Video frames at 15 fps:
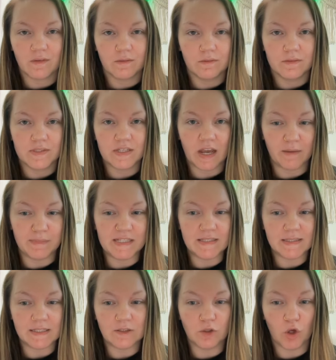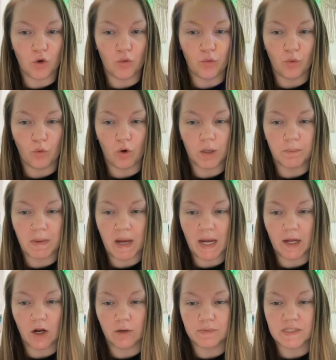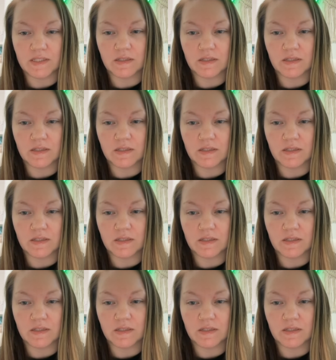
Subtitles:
CIBC loan or my RBC